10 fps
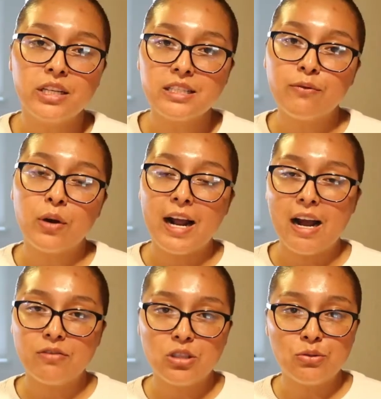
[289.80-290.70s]
list of what I
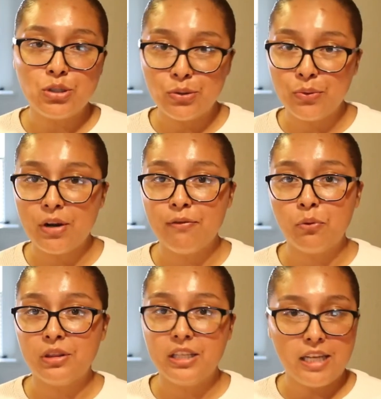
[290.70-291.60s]
have to do
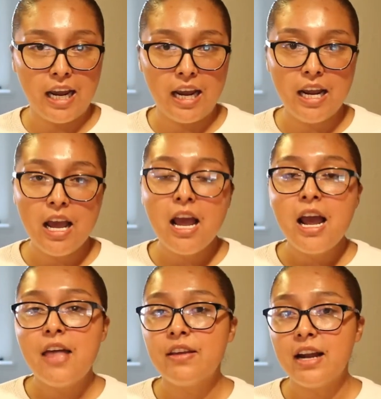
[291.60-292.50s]
for the day.
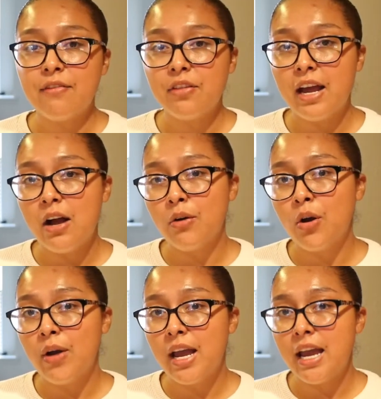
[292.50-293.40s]
And then after that, I'll
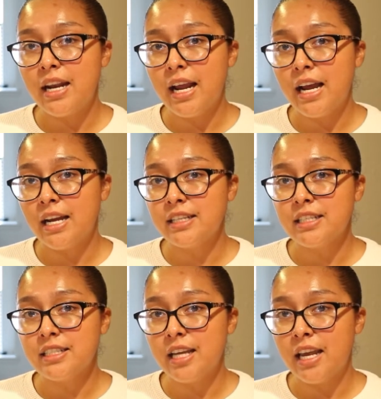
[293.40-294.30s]
go ahead
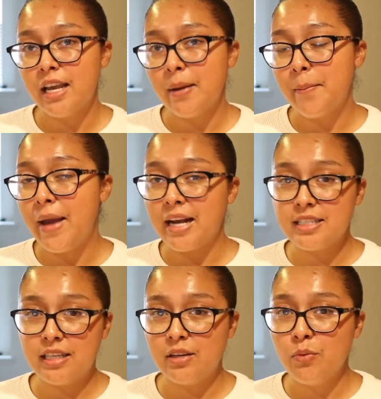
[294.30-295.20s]
and take
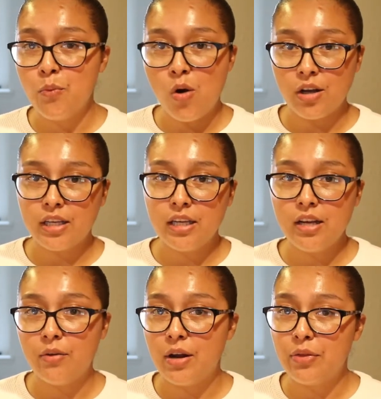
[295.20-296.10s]
Maxine
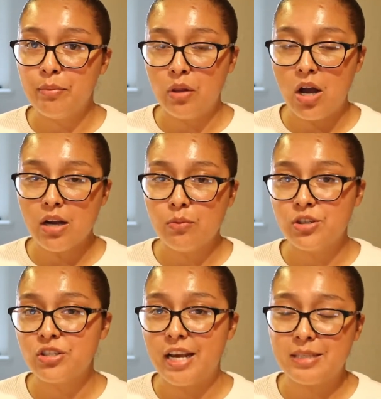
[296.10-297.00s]
walking around the block,
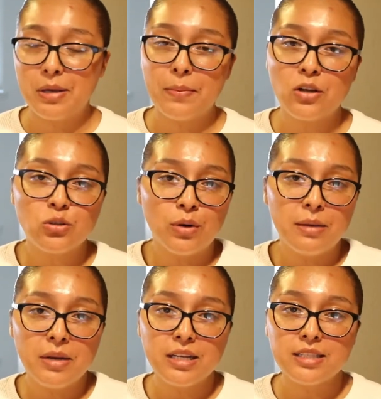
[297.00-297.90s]
which takes me about
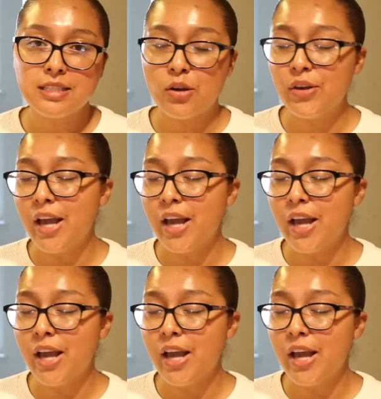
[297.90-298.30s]
20 minutes. So